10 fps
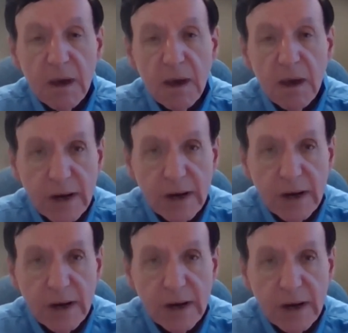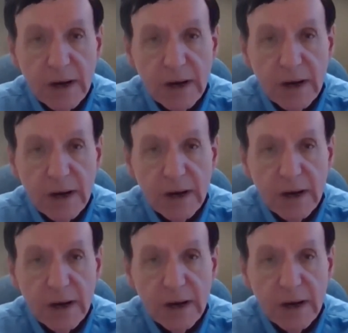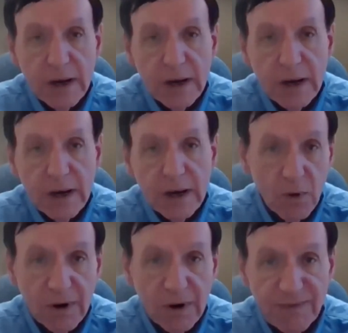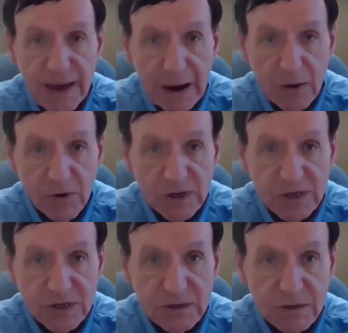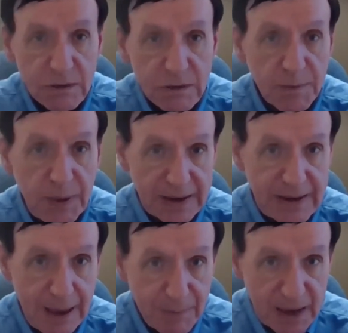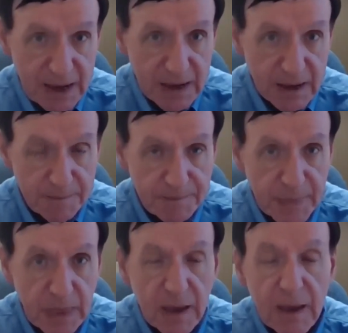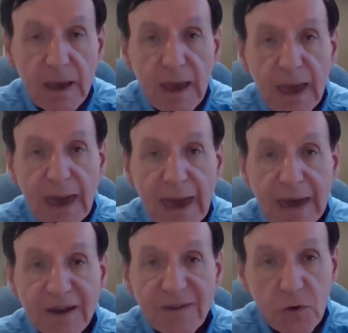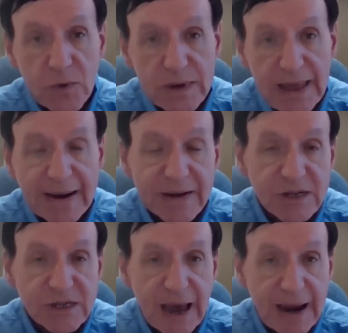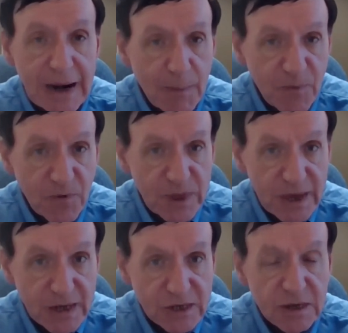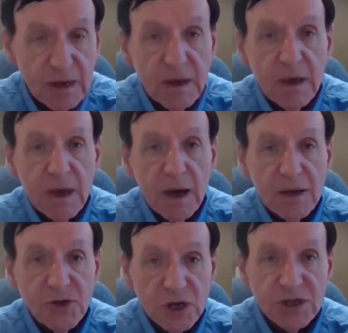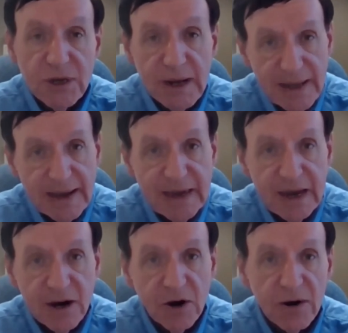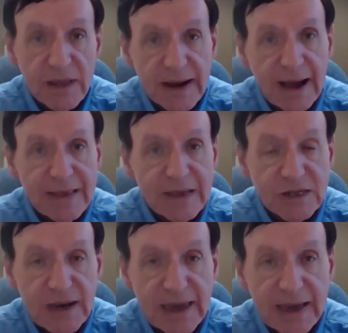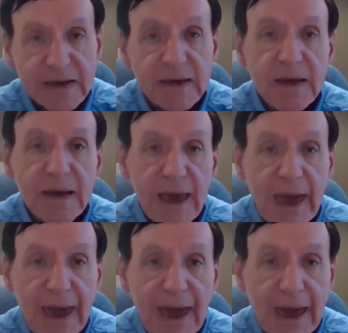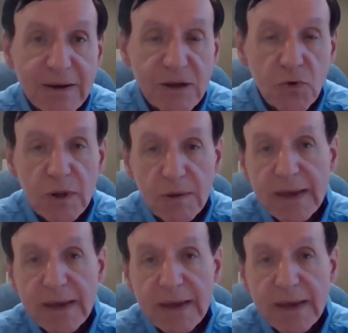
to warn about the latest scams with the coronavirus pandemic. And if you would like to sign up for this, just click here, click on this link, and you will